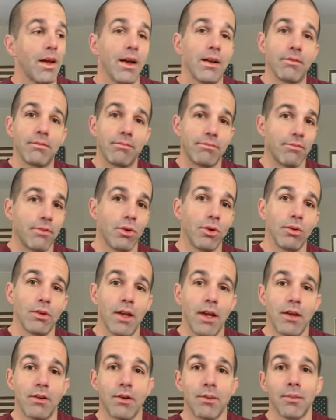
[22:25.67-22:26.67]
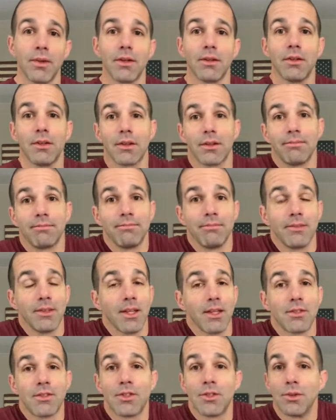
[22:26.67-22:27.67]
I told Adrian, like, look,
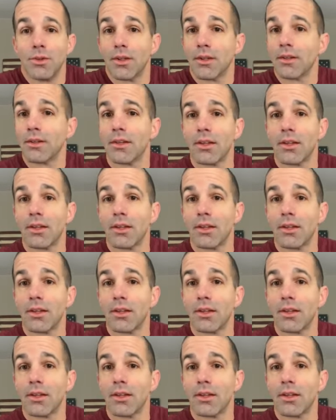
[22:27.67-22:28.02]
let's do it.